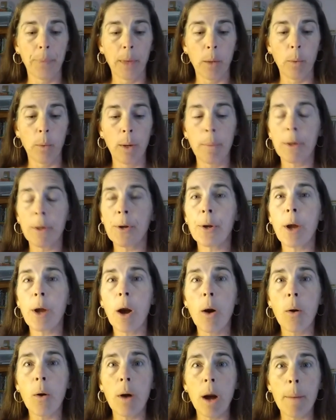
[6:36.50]
We must
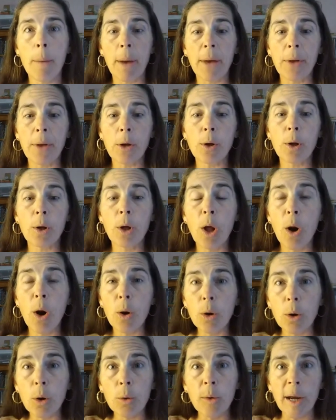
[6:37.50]
know about those
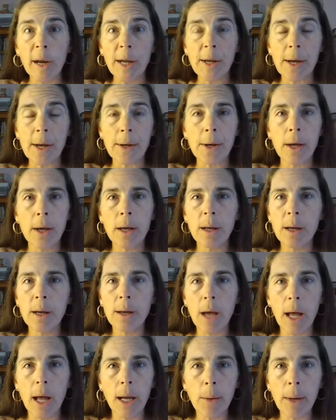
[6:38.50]
local races. Does
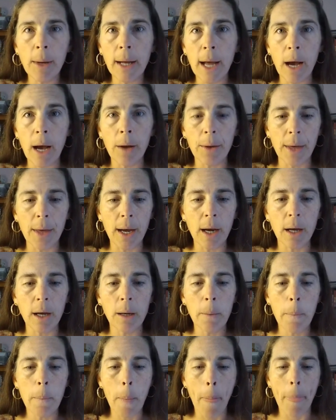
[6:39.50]
anyone out
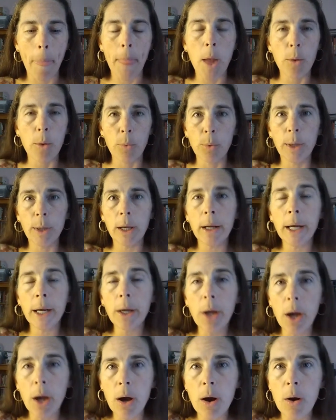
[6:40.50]
there really
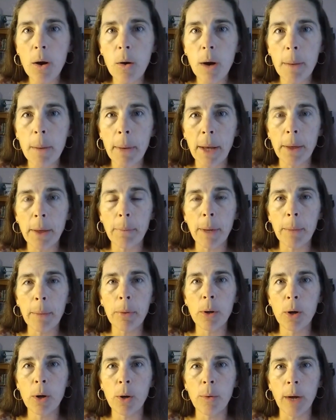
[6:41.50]
know about the people
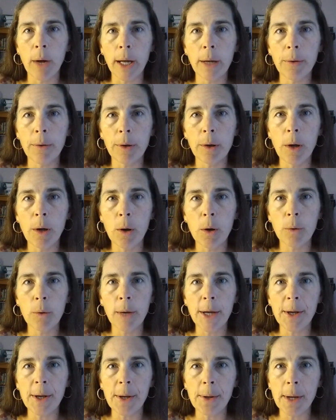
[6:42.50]
who are running for local
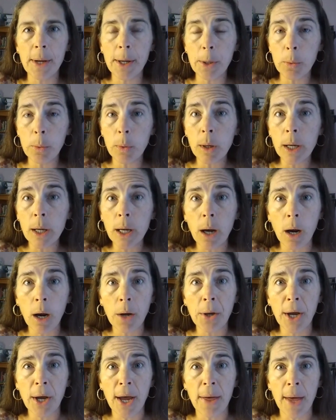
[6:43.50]
races? It's really hard
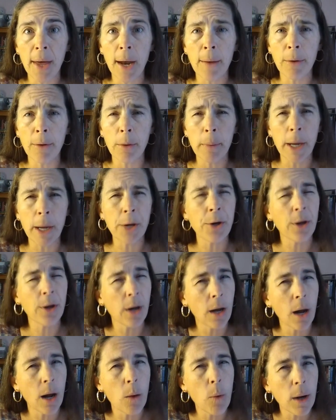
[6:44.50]
to get that information,
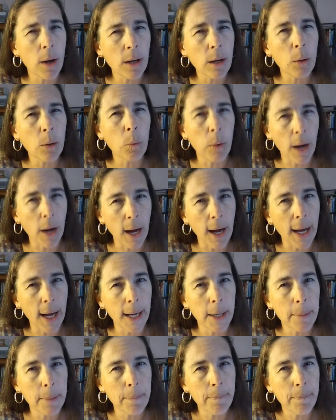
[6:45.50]
and I wonder why.